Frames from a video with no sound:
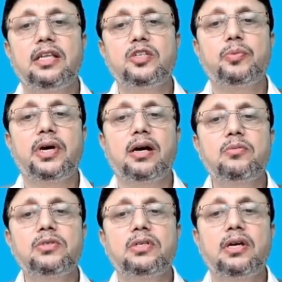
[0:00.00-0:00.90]
this
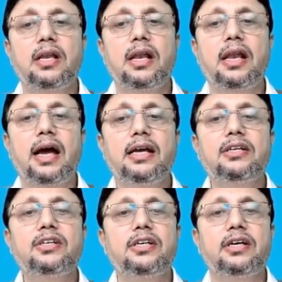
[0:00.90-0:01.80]
becomes
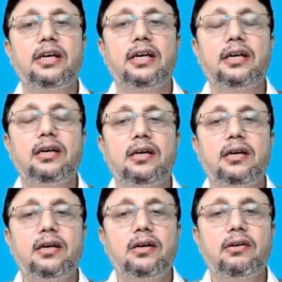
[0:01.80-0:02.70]
90 degree,
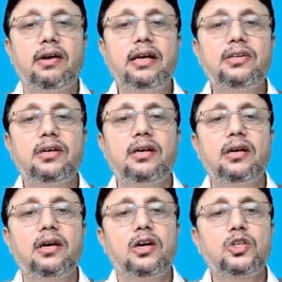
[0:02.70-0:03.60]
right?
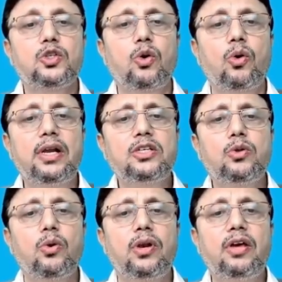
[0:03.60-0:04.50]
Slowly
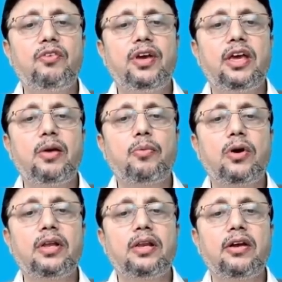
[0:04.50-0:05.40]
we
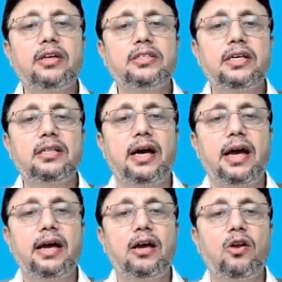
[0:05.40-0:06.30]
keep on increasing
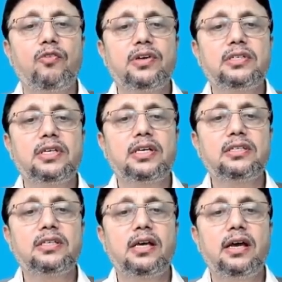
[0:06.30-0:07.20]
the angle of
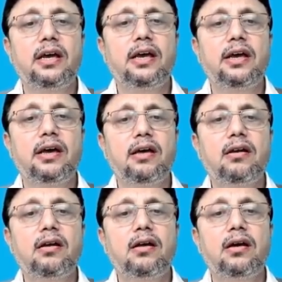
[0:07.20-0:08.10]
incidence.
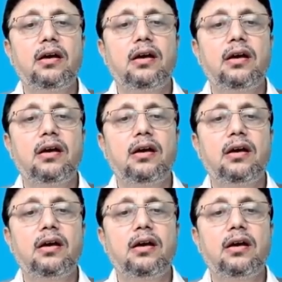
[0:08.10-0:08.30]
Here